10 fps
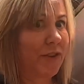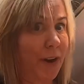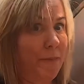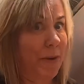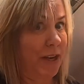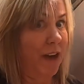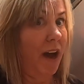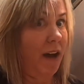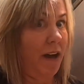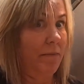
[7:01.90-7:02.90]
going to be
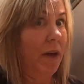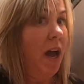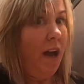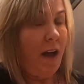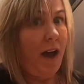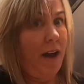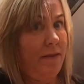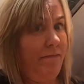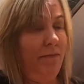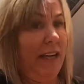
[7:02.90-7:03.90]

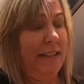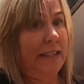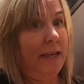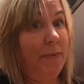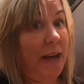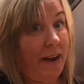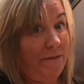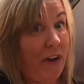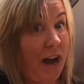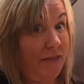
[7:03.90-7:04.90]
like sleeping at
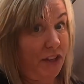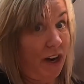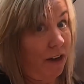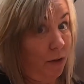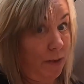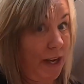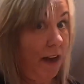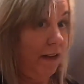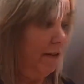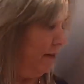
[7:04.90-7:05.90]
a 5-star hotel.